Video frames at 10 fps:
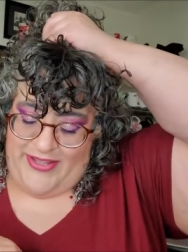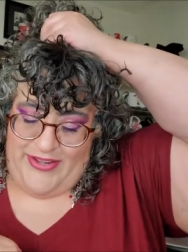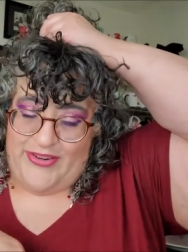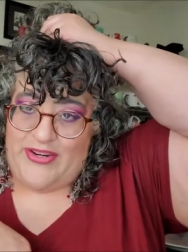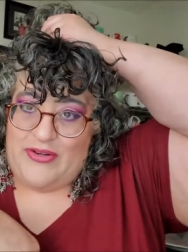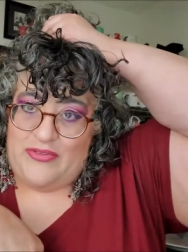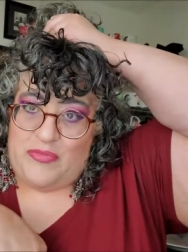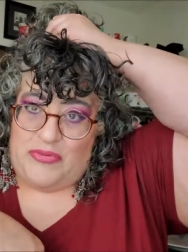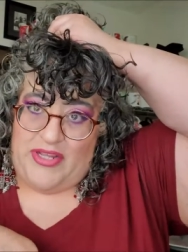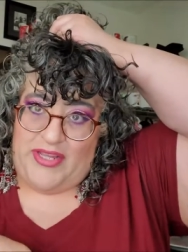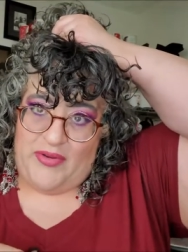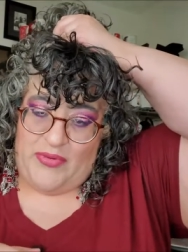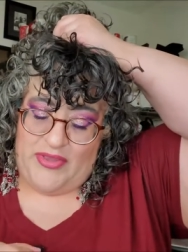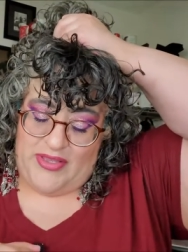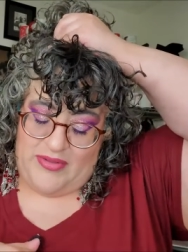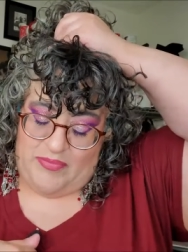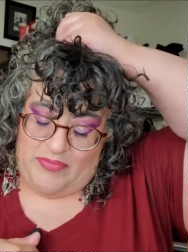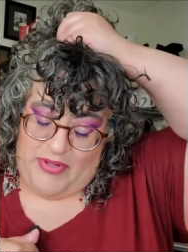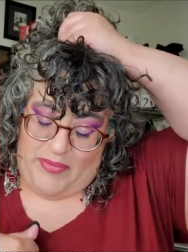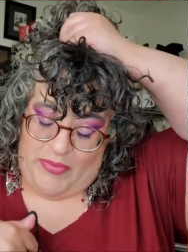Yuriko is playing with the
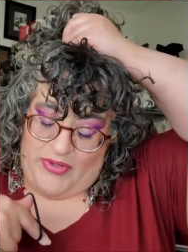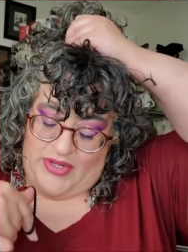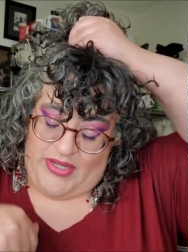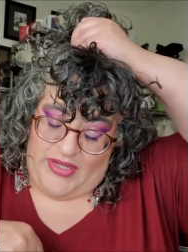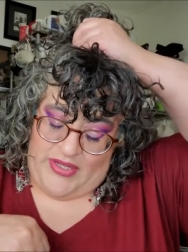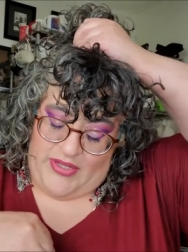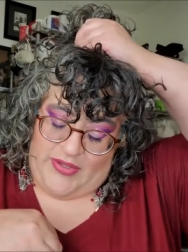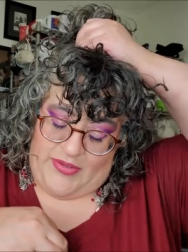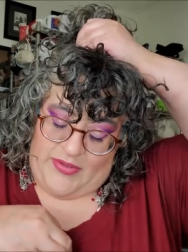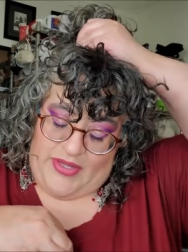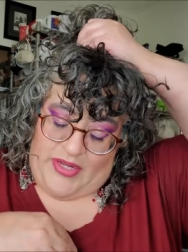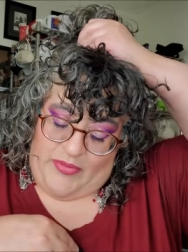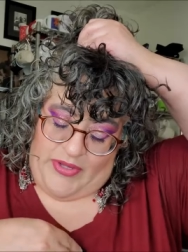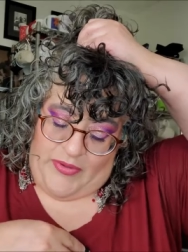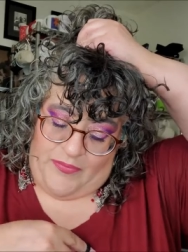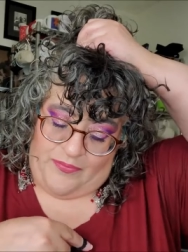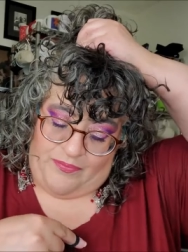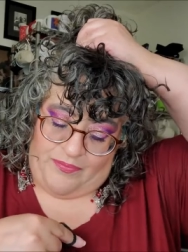paper. Anyway.